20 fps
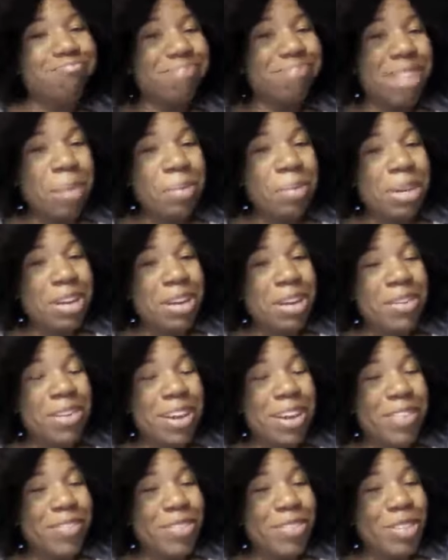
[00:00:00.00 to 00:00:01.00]
Let me know,
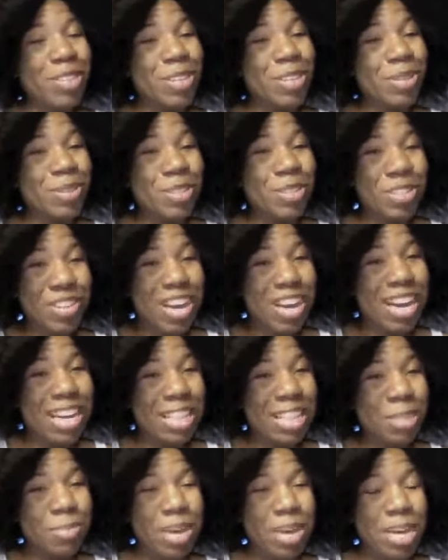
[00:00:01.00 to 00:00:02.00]
have you
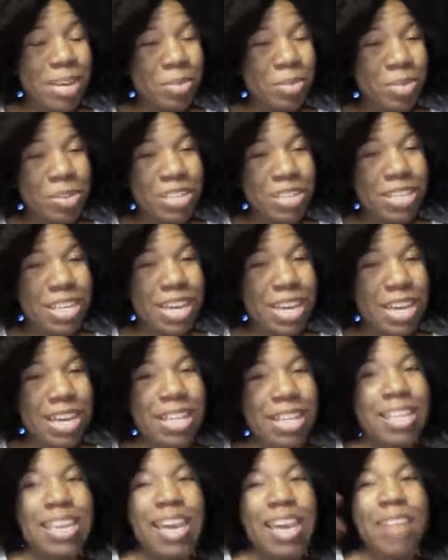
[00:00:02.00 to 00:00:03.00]
tried the BakaBeauty
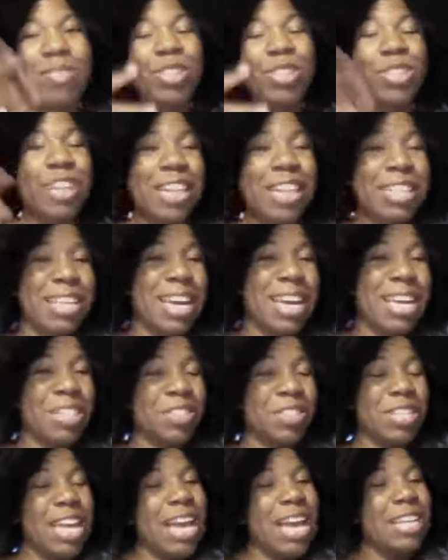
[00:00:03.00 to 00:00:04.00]
line? Have you tried the
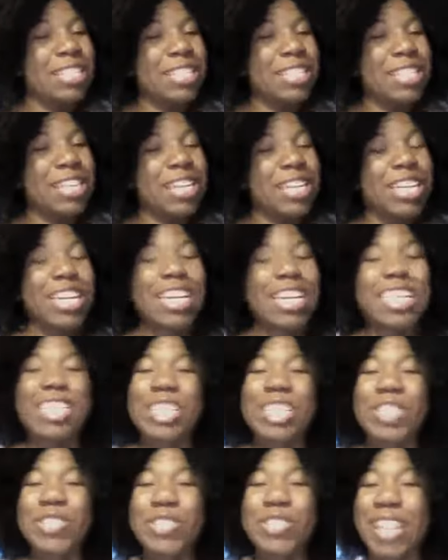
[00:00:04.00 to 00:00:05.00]
Natural-Laxer?
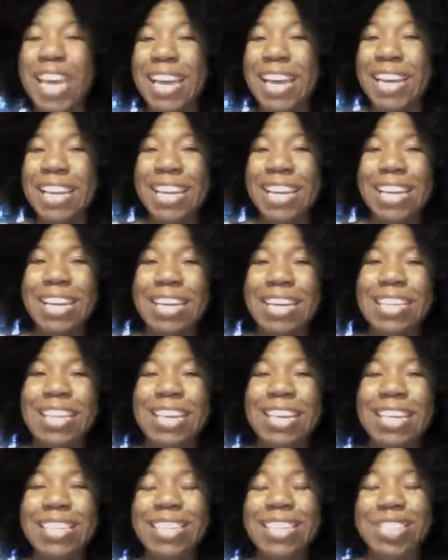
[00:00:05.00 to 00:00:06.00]
Did you like it?
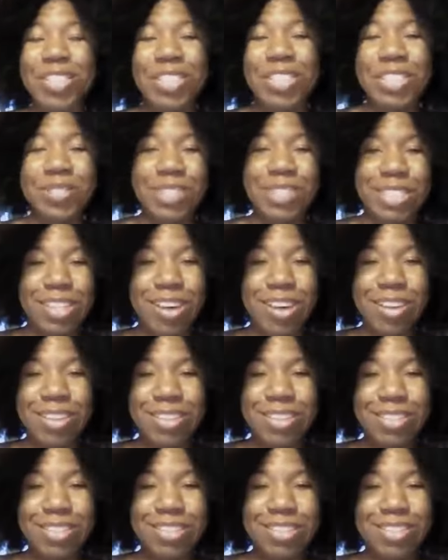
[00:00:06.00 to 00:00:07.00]
Did you see
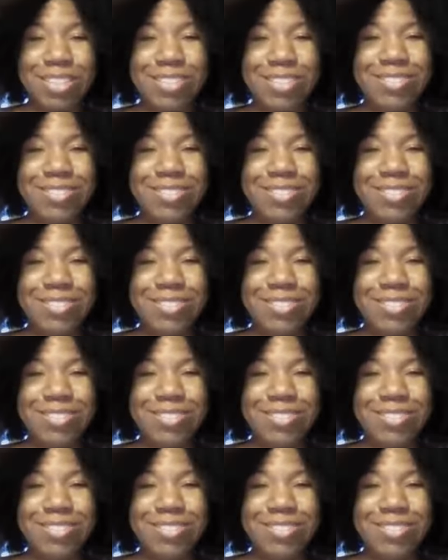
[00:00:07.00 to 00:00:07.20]
results?